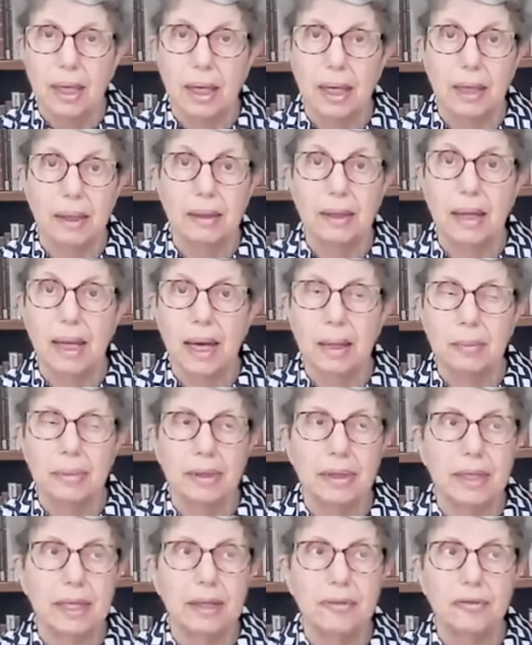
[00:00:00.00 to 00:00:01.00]
I
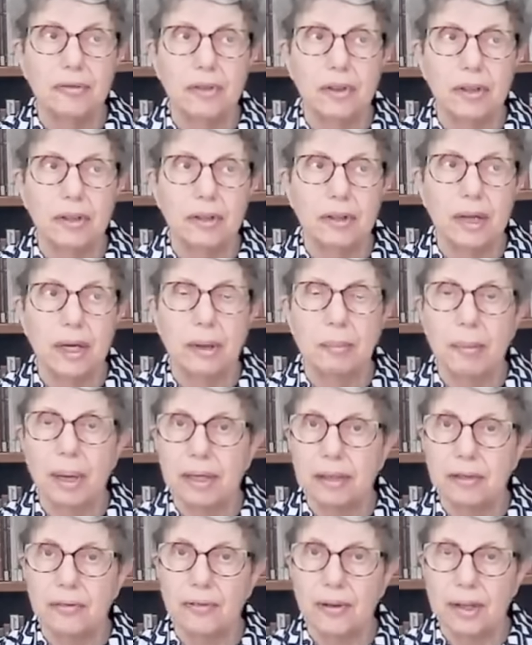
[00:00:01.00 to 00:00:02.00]
believe that they're
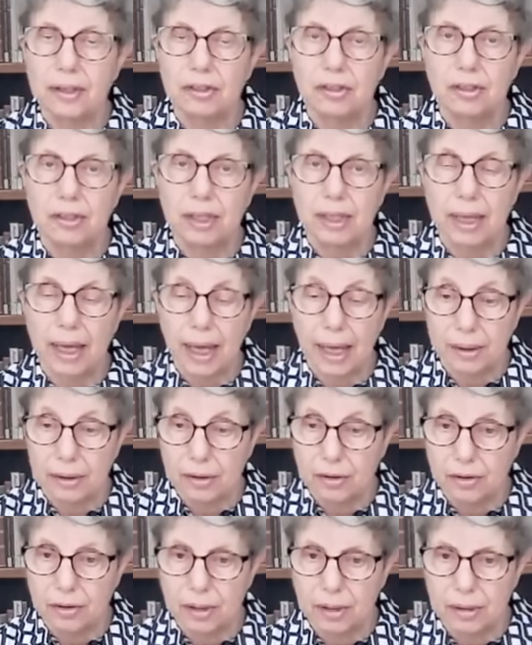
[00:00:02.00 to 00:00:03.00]
manufactured in
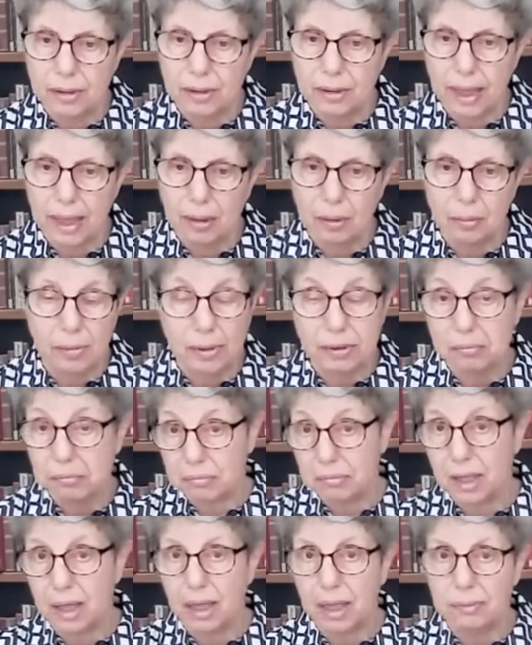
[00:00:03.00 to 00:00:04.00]
Canada now, but
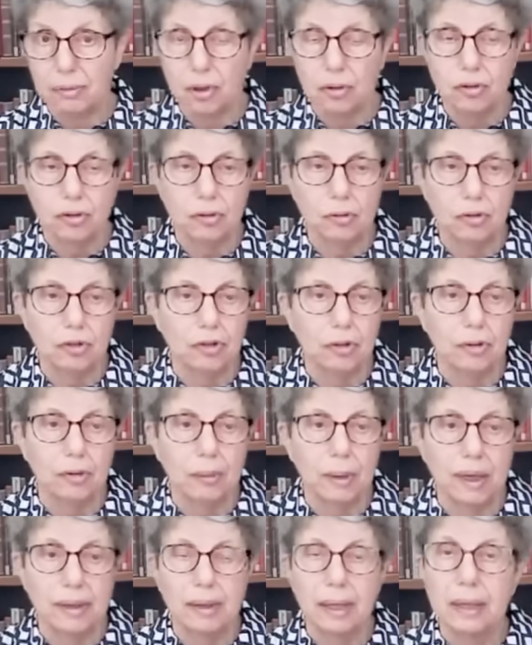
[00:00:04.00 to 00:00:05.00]
yeah, I'm not too sure
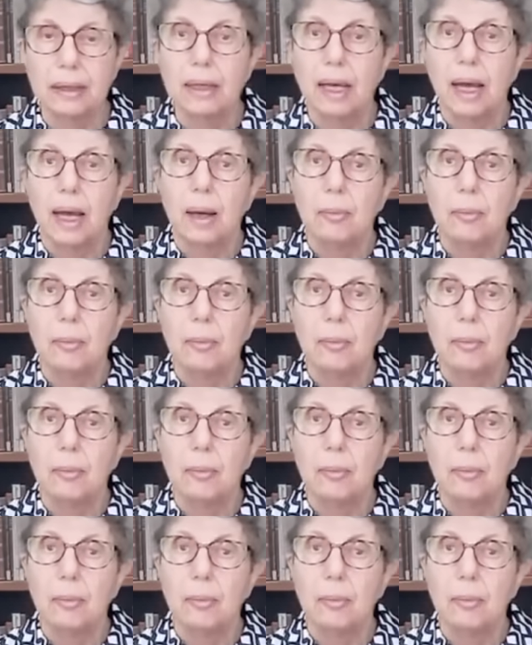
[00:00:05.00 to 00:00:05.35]
about that.